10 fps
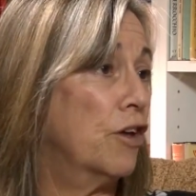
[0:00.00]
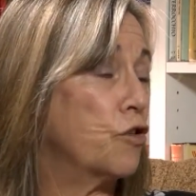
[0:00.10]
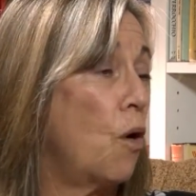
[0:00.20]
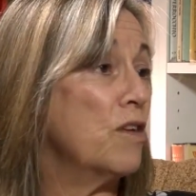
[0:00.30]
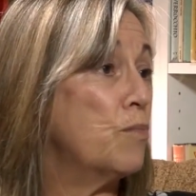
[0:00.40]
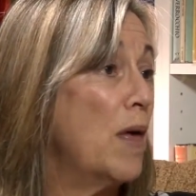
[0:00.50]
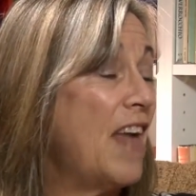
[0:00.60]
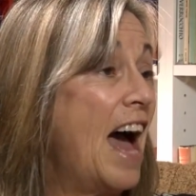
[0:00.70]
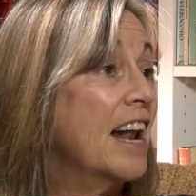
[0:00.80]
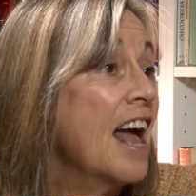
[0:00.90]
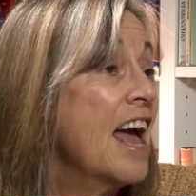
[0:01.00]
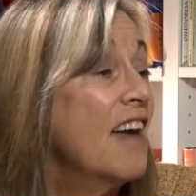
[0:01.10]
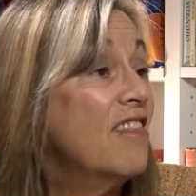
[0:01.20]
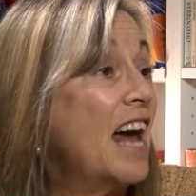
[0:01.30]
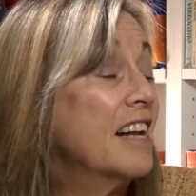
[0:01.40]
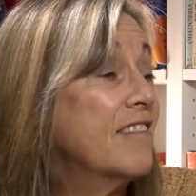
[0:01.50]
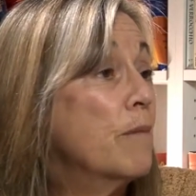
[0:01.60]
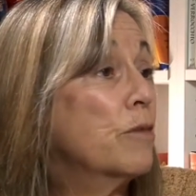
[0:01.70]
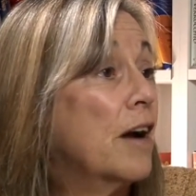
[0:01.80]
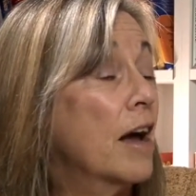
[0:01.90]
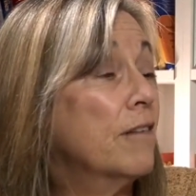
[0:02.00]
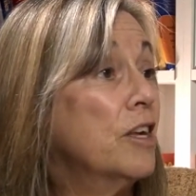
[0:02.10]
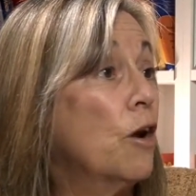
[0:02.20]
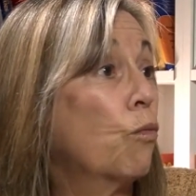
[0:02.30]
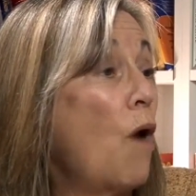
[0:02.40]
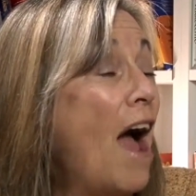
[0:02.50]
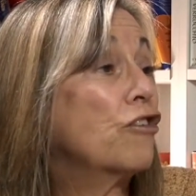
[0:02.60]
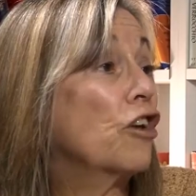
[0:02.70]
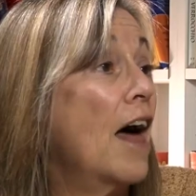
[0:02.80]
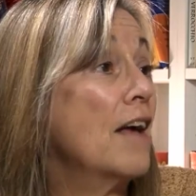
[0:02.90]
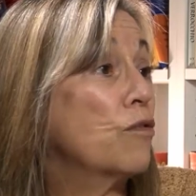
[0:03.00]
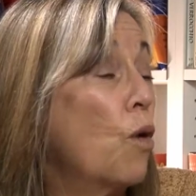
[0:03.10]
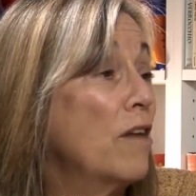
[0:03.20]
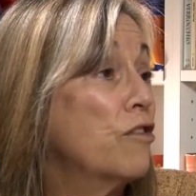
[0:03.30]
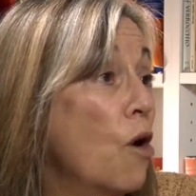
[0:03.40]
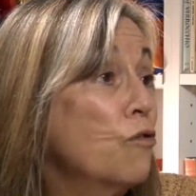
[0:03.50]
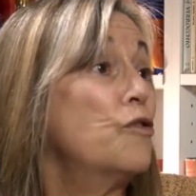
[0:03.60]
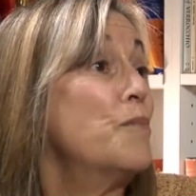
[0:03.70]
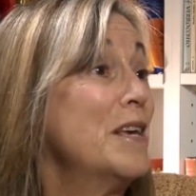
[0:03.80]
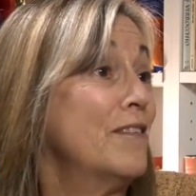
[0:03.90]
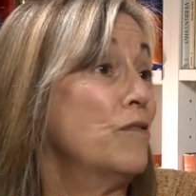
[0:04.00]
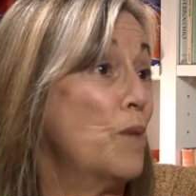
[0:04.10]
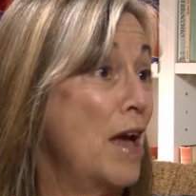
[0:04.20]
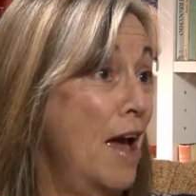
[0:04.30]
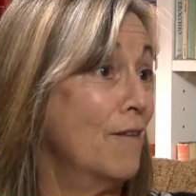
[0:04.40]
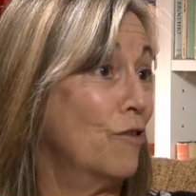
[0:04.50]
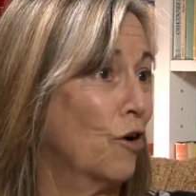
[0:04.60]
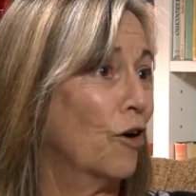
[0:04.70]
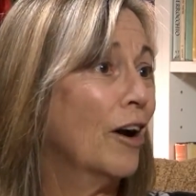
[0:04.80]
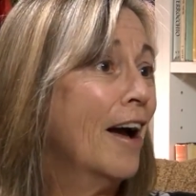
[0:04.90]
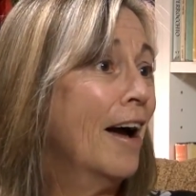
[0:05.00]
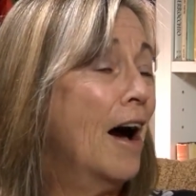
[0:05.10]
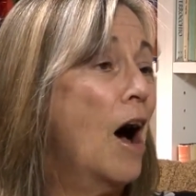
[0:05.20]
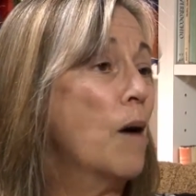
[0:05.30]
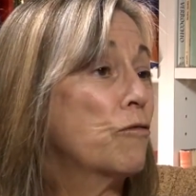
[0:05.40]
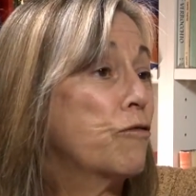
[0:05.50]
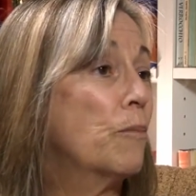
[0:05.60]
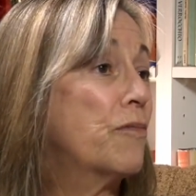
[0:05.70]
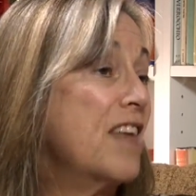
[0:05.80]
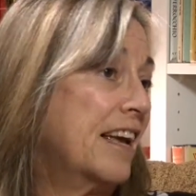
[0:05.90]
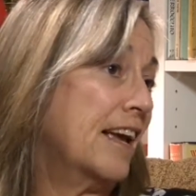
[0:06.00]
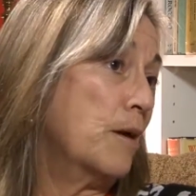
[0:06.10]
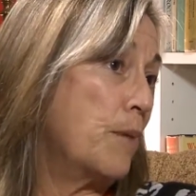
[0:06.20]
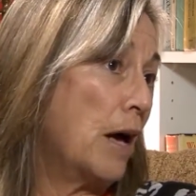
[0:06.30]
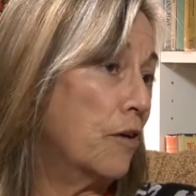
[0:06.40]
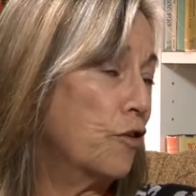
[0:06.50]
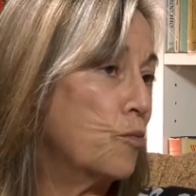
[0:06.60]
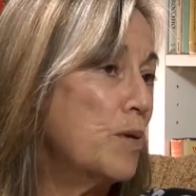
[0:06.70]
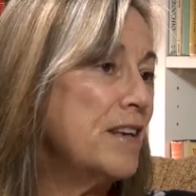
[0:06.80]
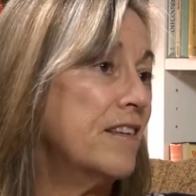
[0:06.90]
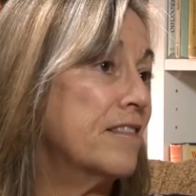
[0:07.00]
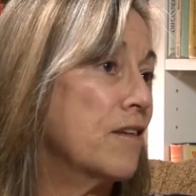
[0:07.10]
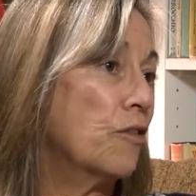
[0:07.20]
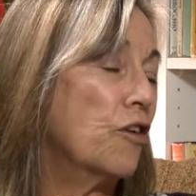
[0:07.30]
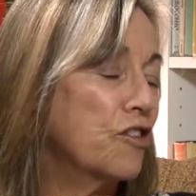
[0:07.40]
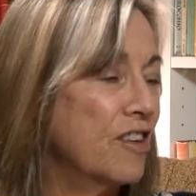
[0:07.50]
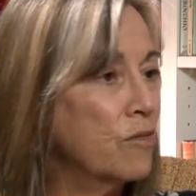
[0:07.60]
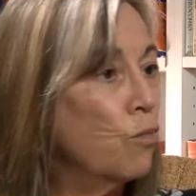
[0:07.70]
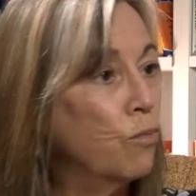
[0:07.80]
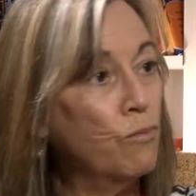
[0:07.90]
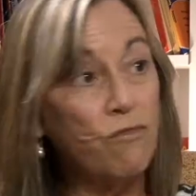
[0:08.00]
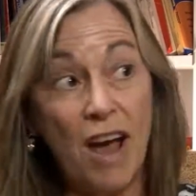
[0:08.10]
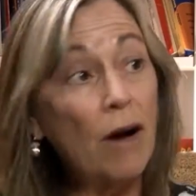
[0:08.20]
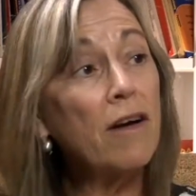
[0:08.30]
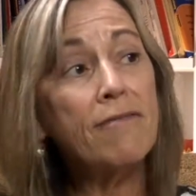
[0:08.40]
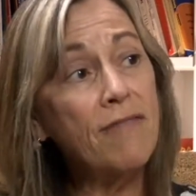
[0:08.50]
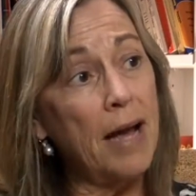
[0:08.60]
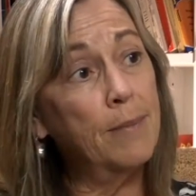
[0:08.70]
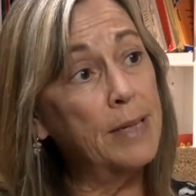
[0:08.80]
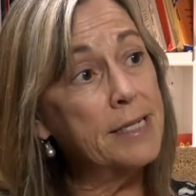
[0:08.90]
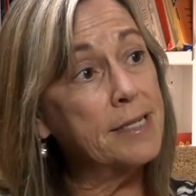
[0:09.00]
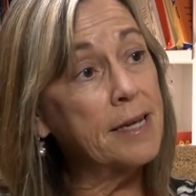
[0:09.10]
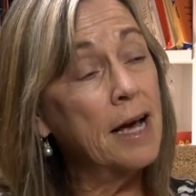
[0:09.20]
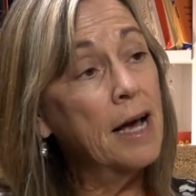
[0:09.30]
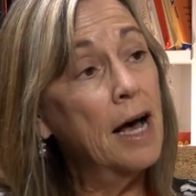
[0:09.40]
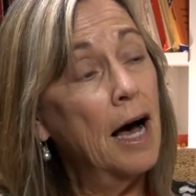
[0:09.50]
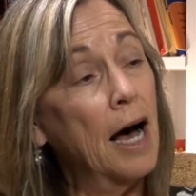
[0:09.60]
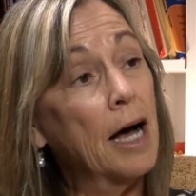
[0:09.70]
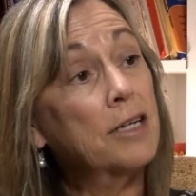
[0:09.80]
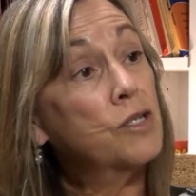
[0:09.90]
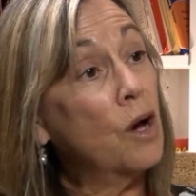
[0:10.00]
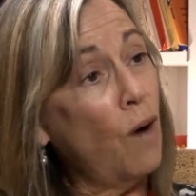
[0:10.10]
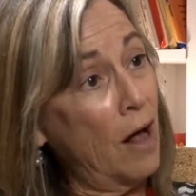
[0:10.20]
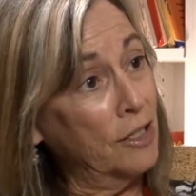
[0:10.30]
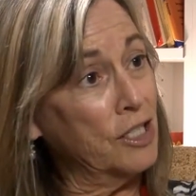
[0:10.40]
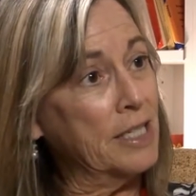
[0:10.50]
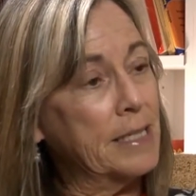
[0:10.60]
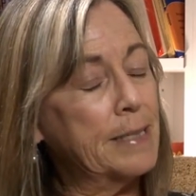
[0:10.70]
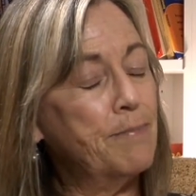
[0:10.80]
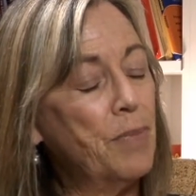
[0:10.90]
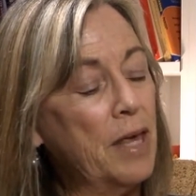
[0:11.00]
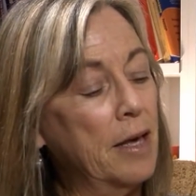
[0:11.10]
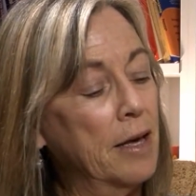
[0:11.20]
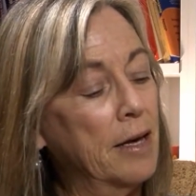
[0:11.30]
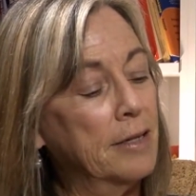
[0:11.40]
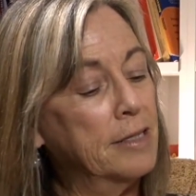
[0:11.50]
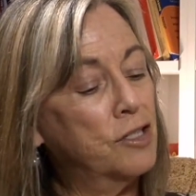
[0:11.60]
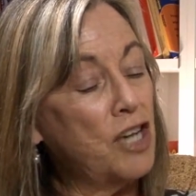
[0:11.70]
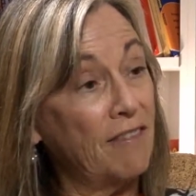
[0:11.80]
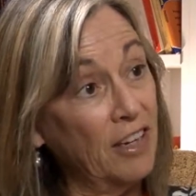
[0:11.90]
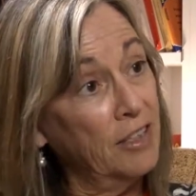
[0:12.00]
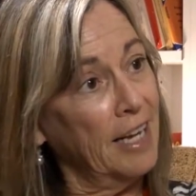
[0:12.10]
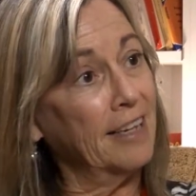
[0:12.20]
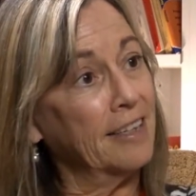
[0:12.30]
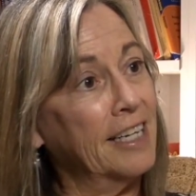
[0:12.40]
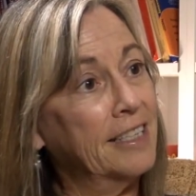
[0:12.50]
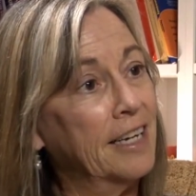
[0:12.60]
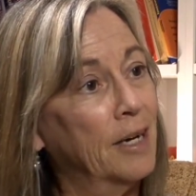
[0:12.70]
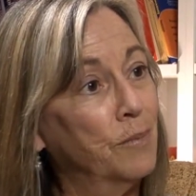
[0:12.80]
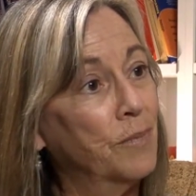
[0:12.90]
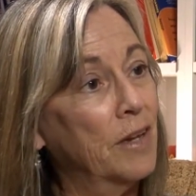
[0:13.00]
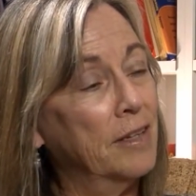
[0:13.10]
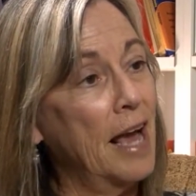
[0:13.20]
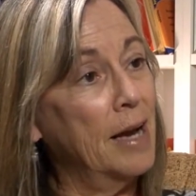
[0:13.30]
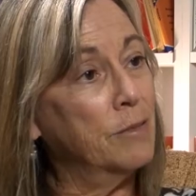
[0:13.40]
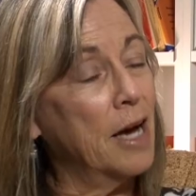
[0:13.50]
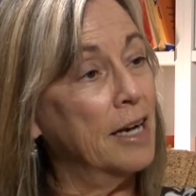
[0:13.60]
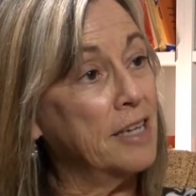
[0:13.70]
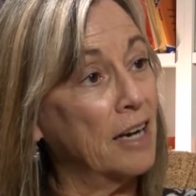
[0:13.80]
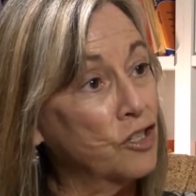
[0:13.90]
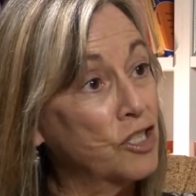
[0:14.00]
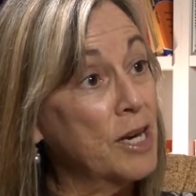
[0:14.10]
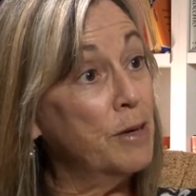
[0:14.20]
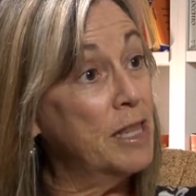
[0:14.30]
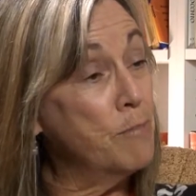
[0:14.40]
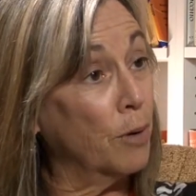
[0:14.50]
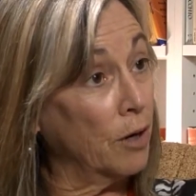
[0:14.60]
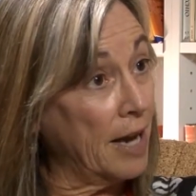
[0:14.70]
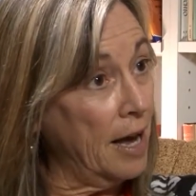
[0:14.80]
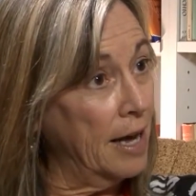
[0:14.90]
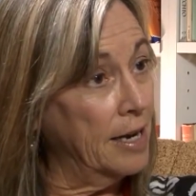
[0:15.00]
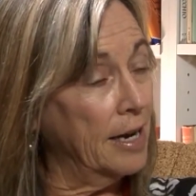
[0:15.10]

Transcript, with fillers: There's always been that that attempt to kind of you know rationalize one's own species behavior um, from thinking about other species. So there's right. this very famous uh, zoologist in Sheffield, England, um, named uh, Dr. Timothy Birkhead.